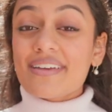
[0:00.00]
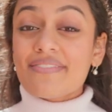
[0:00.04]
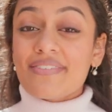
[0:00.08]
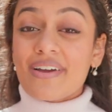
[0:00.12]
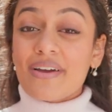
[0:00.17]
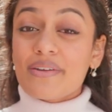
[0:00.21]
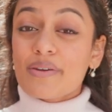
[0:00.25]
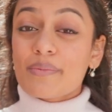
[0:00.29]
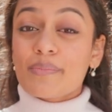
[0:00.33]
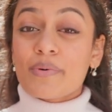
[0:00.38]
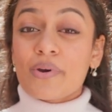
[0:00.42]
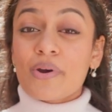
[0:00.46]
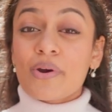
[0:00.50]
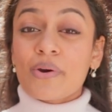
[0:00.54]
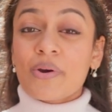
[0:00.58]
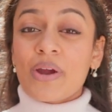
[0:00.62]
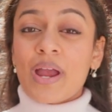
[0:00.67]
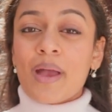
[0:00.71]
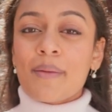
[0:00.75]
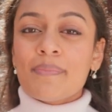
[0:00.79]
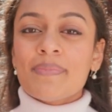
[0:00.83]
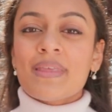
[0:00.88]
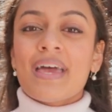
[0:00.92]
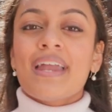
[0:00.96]
I found a
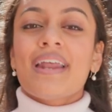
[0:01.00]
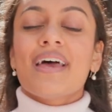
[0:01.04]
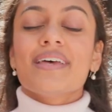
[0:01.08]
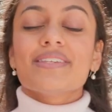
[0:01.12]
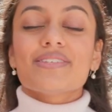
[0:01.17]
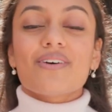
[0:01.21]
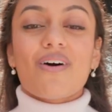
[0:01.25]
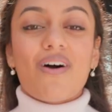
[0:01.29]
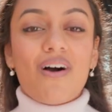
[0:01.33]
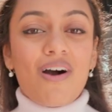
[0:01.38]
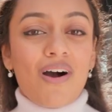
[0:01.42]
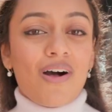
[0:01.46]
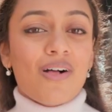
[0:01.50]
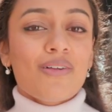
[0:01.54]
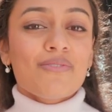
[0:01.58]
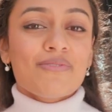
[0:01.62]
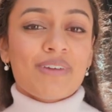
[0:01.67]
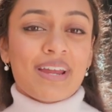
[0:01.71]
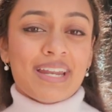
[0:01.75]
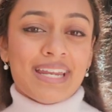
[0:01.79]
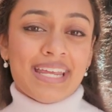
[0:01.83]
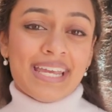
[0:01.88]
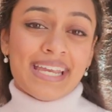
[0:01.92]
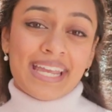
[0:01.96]
program that has
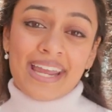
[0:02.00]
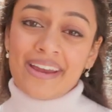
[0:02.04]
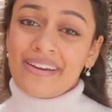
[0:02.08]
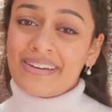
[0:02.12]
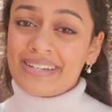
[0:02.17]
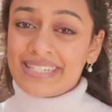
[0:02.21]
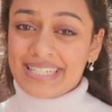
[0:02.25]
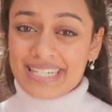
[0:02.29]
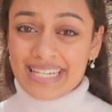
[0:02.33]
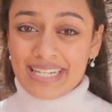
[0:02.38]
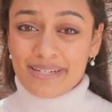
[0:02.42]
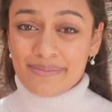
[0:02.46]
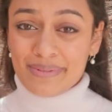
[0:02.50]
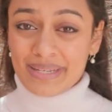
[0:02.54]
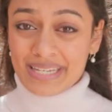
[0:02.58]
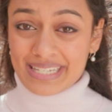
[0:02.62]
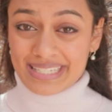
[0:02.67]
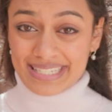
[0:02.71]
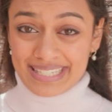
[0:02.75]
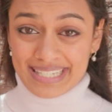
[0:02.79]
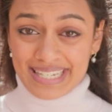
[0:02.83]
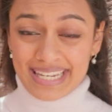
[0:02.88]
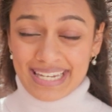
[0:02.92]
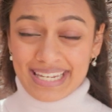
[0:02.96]
already guaranteed me a
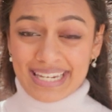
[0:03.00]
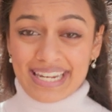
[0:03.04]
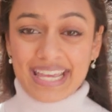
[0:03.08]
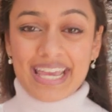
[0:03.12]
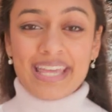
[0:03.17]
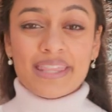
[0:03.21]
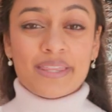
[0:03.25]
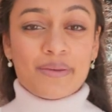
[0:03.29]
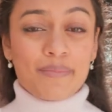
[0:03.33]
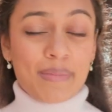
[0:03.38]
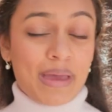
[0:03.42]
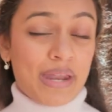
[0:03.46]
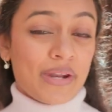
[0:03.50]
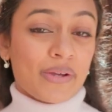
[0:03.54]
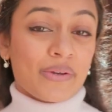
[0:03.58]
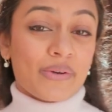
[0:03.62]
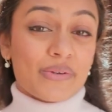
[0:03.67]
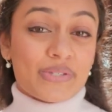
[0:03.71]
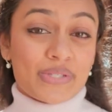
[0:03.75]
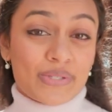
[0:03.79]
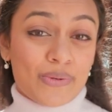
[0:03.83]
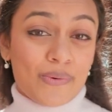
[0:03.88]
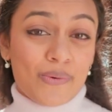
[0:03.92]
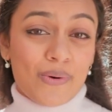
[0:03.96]
seat in the
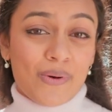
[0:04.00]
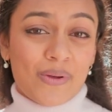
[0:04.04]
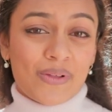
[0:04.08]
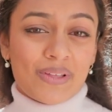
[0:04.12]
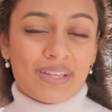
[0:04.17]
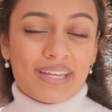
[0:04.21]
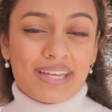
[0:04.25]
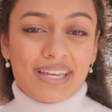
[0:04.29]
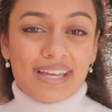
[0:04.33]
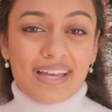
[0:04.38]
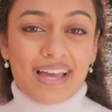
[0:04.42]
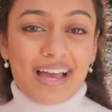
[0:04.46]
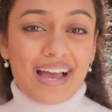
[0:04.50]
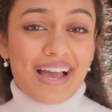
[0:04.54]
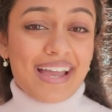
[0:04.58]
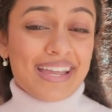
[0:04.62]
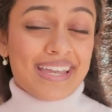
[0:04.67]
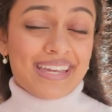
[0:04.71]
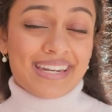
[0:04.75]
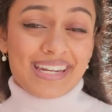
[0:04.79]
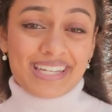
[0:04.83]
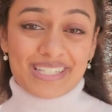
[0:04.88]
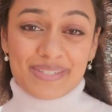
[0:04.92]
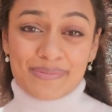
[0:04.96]
medical school, I
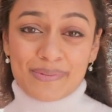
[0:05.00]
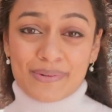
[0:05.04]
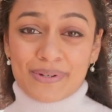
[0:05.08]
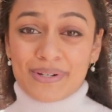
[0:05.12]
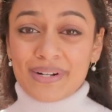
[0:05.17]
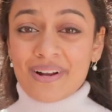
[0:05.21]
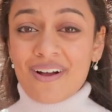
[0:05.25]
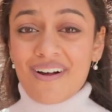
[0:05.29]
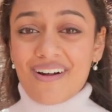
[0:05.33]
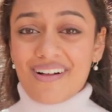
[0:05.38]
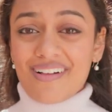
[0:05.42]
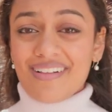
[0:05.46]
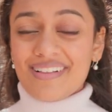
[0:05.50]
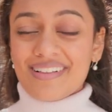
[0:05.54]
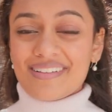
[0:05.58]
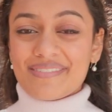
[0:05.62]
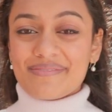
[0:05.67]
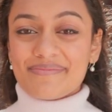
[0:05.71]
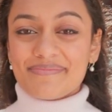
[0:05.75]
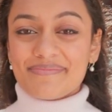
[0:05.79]
can explore it all.